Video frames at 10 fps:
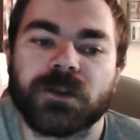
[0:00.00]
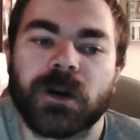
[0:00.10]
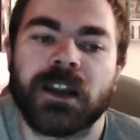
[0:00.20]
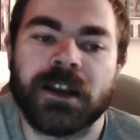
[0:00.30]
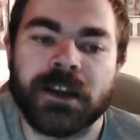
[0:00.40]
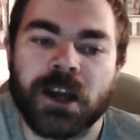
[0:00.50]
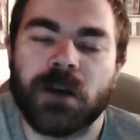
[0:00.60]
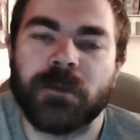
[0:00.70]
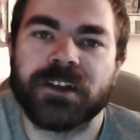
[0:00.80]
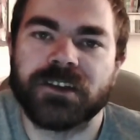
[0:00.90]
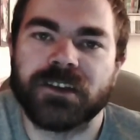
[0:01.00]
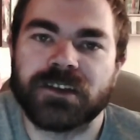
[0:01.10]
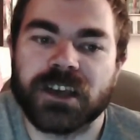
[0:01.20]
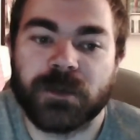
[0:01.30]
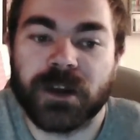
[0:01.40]
So I'd like Naomi to
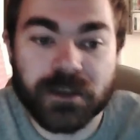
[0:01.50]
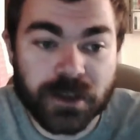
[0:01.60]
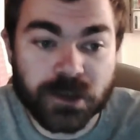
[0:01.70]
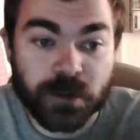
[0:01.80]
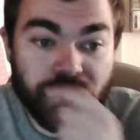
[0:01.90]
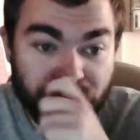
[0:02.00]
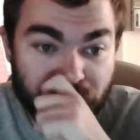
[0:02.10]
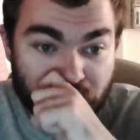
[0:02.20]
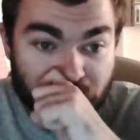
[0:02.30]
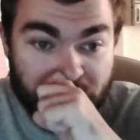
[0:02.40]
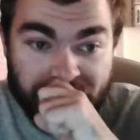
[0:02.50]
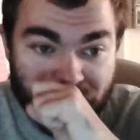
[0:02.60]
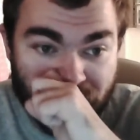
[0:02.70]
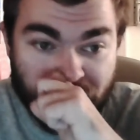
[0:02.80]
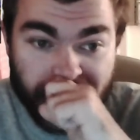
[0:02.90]
keep it. I think that's going to be a really good
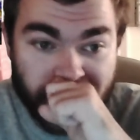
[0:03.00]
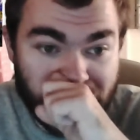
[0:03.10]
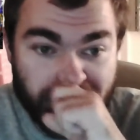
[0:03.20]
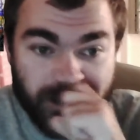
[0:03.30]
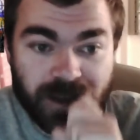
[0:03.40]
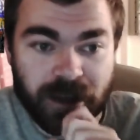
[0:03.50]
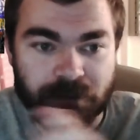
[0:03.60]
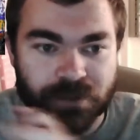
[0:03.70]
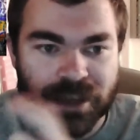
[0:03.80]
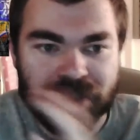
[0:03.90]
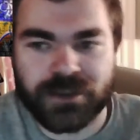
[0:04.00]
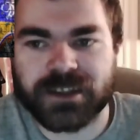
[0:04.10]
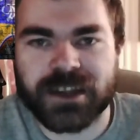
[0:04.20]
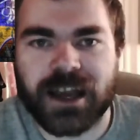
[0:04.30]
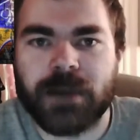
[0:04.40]
match, actually. If they give it the
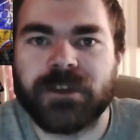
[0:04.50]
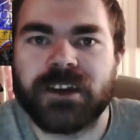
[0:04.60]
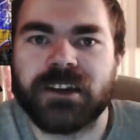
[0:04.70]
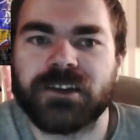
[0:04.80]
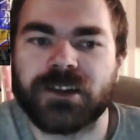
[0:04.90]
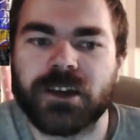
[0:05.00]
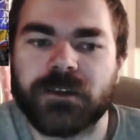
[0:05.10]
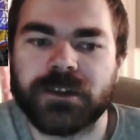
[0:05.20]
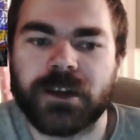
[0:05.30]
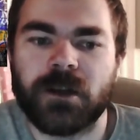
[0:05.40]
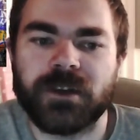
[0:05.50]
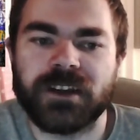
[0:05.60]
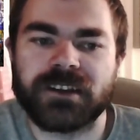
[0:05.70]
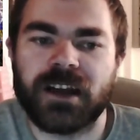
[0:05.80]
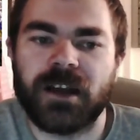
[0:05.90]
time that it deserves, Naomi
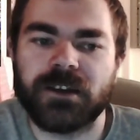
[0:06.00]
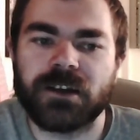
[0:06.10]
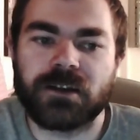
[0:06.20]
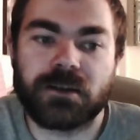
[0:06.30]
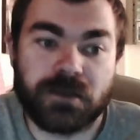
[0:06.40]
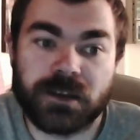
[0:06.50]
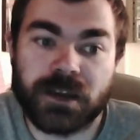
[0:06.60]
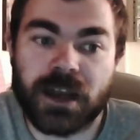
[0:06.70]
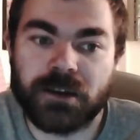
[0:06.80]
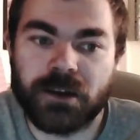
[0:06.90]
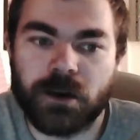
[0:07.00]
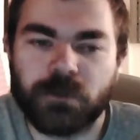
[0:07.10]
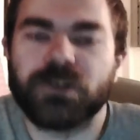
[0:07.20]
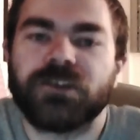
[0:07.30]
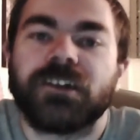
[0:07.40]
and Natalya can go.
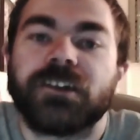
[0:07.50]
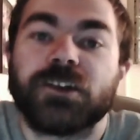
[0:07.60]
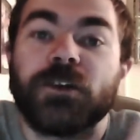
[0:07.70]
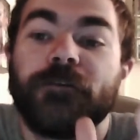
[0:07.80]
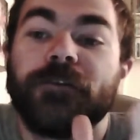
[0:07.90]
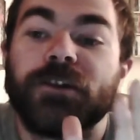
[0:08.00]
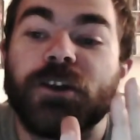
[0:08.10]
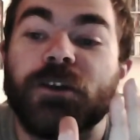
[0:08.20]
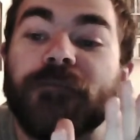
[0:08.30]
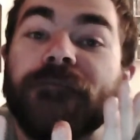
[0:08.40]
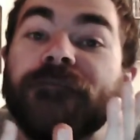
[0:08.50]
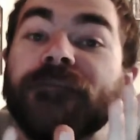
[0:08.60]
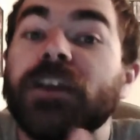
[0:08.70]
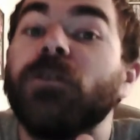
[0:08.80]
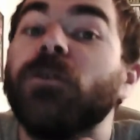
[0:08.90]
Plus, do you
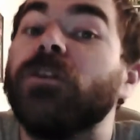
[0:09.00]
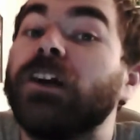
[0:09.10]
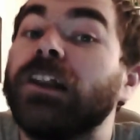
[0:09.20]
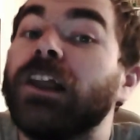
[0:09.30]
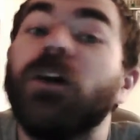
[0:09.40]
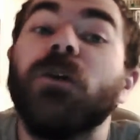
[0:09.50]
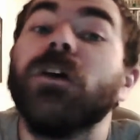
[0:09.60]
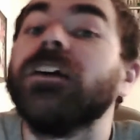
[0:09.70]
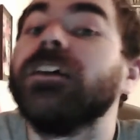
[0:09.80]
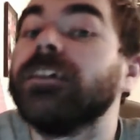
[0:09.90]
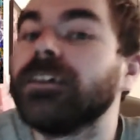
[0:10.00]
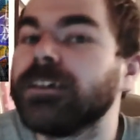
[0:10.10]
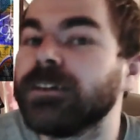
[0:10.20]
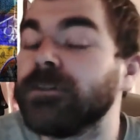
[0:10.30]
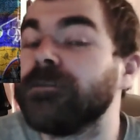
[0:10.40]
feel the glow?
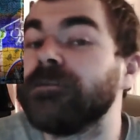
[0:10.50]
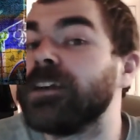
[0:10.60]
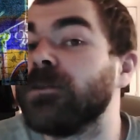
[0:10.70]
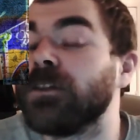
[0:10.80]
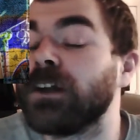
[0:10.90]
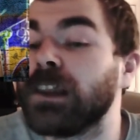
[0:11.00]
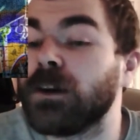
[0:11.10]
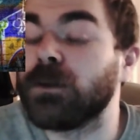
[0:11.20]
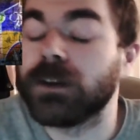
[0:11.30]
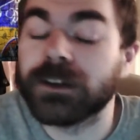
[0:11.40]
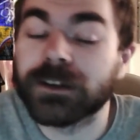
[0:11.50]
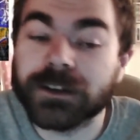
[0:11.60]
Feel the glow?